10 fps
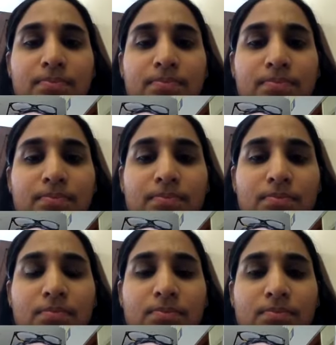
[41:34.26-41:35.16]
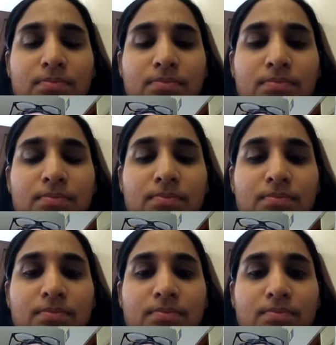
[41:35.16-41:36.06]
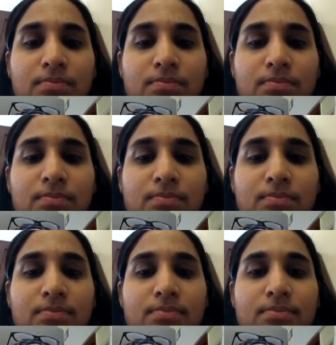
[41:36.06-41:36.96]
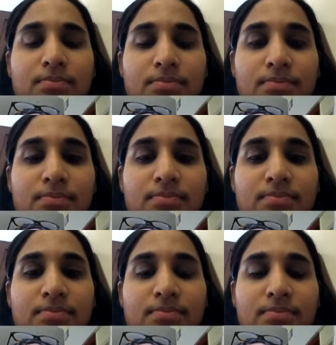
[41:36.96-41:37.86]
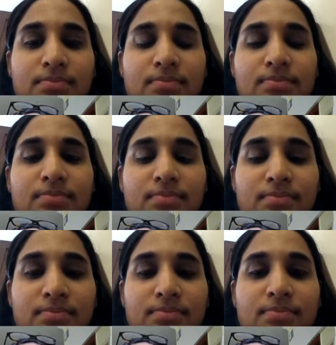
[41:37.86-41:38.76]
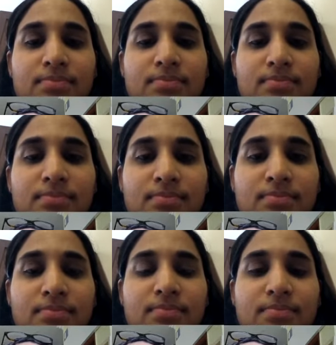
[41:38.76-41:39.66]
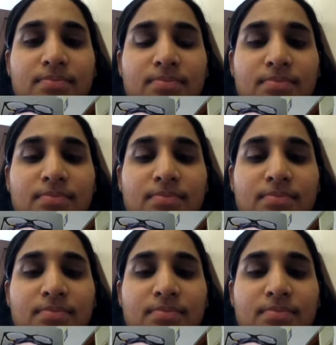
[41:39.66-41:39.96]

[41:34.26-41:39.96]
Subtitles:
(silent)